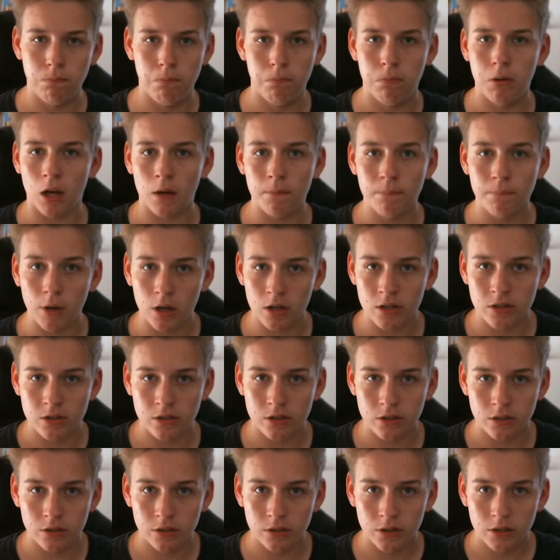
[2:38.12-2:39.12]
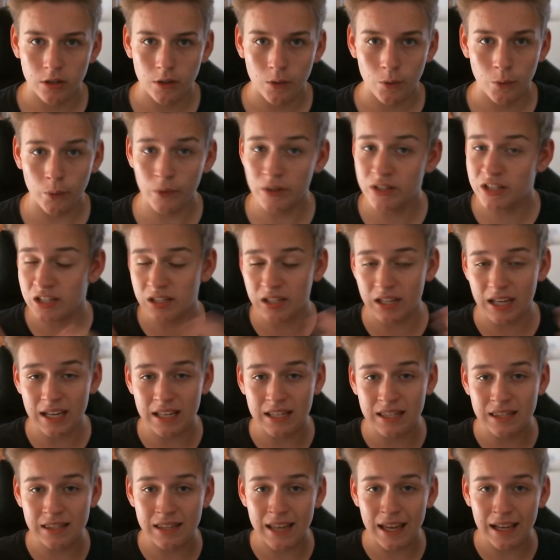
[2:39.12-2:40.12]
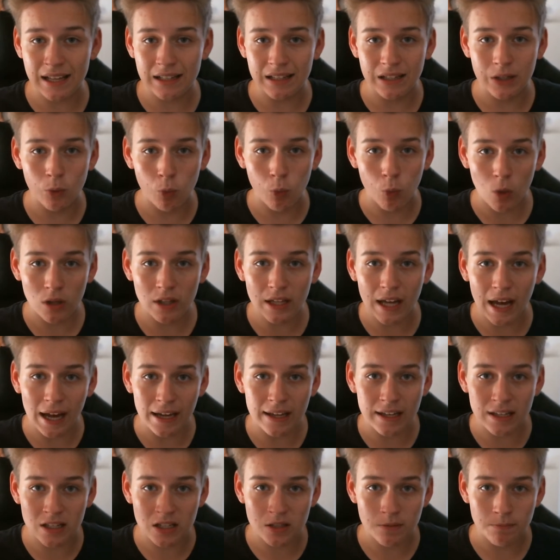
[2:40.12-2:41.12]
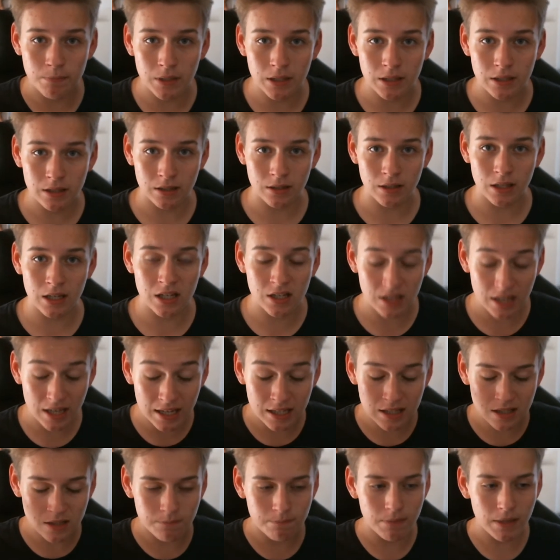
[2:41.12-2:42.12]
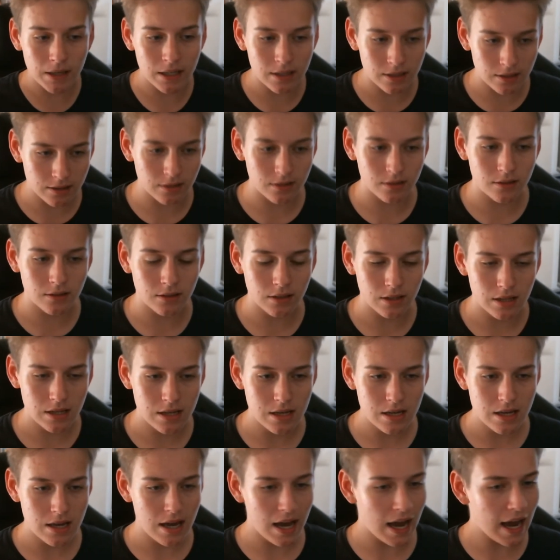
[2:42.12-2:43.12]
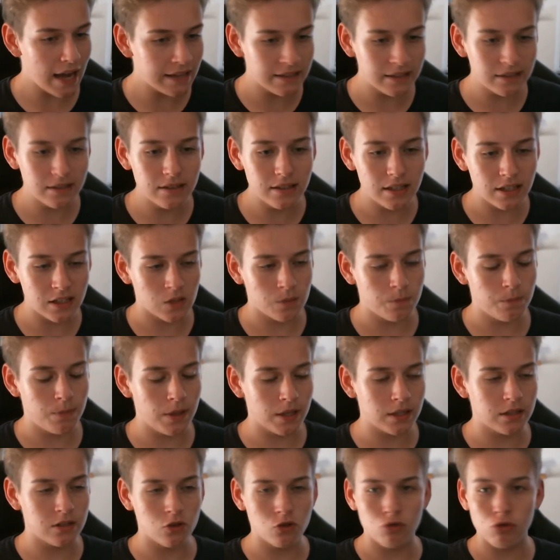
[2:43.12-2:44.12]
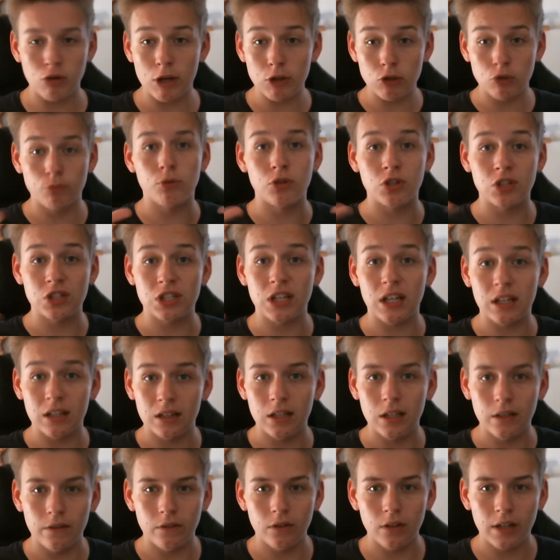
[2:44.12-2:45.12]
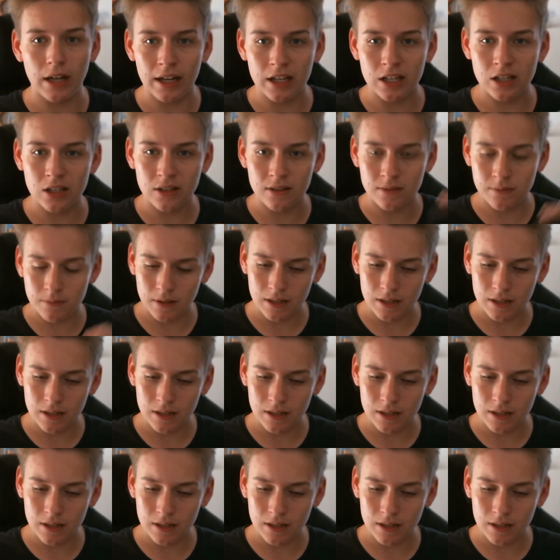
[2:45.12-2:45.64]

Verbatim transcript: blockbuster, which is exactly what I expected. I didn't expect Train to Busan level. I